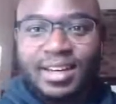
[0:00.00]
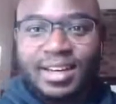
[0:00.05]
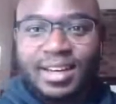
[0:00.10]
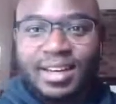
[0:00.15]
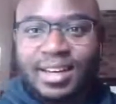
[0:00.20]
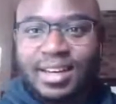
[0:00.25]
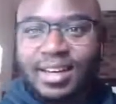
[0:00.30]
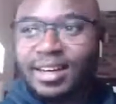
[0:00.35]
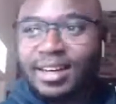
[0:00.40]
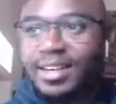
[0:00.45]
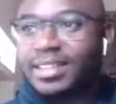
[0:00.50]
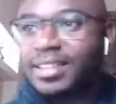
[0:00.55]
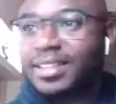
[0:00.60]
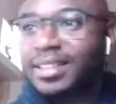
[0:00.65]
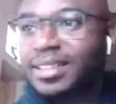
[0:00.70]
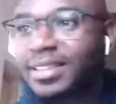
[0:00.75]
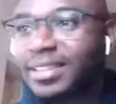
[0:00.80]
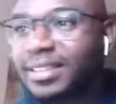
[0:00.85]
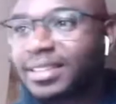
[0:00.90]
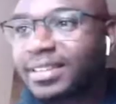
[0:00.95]

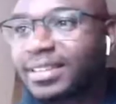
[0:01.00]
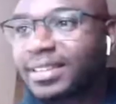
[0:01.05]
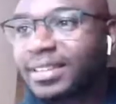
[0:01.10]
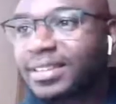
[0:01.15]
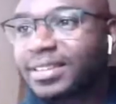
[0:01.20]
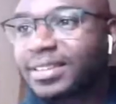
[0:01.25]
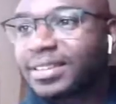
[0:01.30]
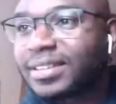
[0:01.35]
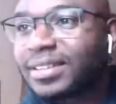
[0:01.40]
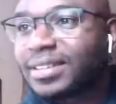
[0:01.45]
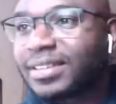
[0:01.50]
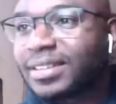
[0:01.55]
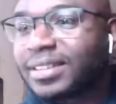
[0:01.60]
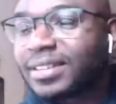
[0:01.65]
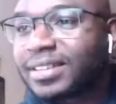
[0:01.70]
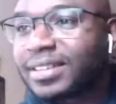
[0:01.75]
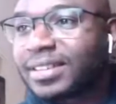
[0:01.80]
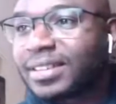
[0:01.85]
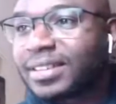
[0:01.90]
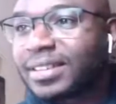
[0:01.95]
uh,
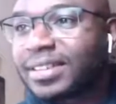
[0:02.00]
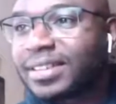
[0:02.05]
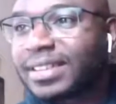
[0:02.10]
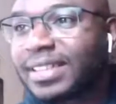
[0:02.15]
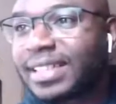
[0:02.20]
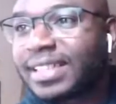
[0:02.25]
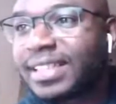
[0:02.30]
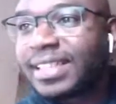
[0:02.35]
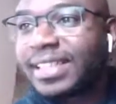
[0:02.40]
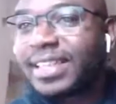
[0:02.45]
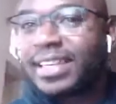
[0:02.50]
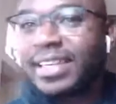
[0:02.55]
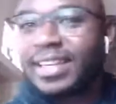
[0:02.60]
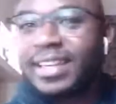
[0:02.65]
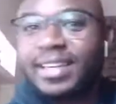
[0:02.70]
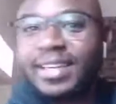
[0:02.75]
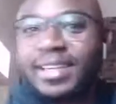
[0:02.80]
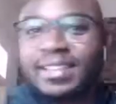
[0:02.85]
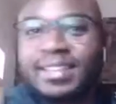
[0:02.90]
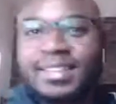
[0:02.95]
Cindy,
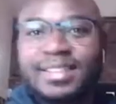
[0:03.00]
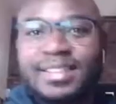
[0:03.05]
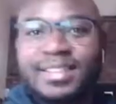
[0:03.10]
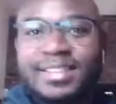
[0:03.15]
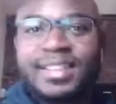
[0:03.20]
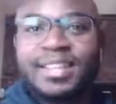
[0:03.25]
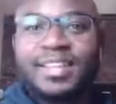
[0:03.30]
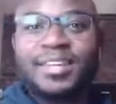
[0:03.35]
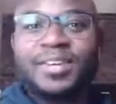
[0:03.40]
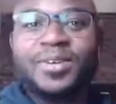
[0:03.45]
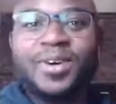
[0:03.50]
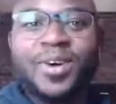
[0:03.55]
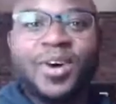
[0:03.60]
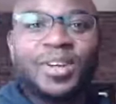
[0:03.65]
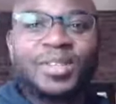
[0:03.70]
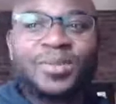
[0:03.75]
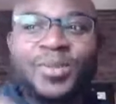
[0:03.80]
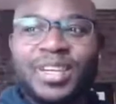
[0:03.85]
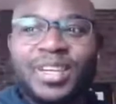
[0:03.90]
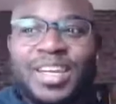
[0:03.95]
good to see you.
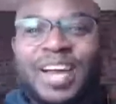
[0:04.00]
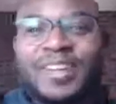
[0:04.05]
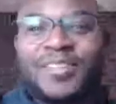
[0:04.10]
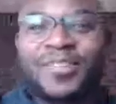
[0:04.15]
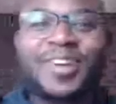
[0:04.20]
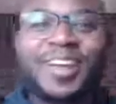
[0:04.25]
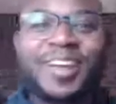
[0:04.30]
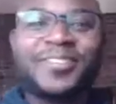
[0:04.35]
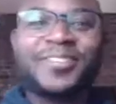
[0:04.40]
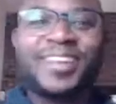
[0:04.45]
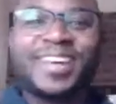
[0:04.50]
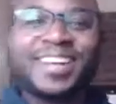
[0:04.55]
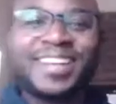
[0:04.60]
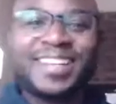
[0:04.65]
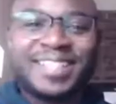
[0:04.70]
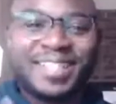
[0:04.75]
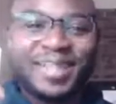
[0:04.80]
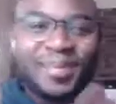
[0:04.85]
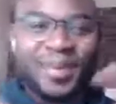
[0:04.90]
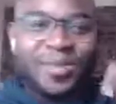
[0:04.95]
Awesome, we're live. Great, great.
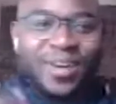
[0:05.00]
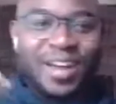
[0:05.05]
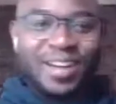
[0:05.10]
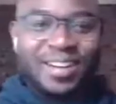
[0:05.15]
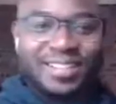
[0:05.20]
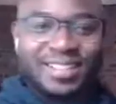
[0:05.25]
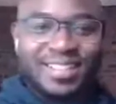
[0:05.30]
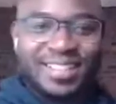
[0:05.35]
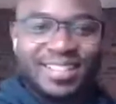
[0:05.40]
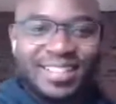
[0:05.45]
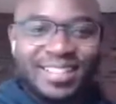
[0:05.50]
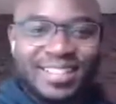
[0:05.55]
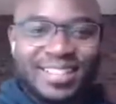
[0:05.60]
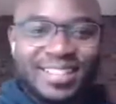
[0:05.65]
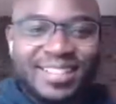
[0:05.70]
It took me a while to